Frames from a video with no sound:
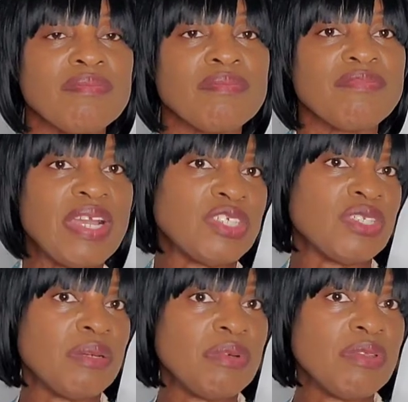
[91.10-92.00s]

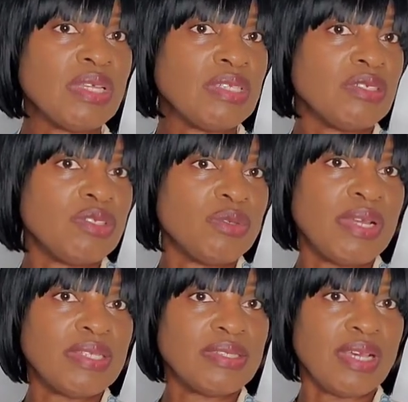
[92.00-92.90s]
fashionable thing to do at
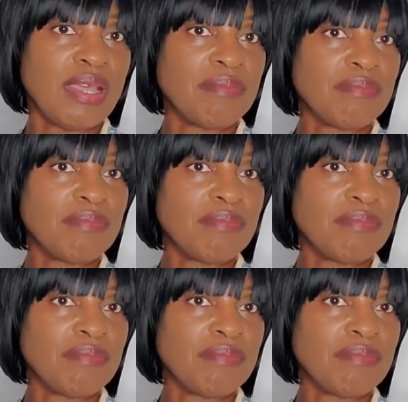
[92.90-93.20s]
the time?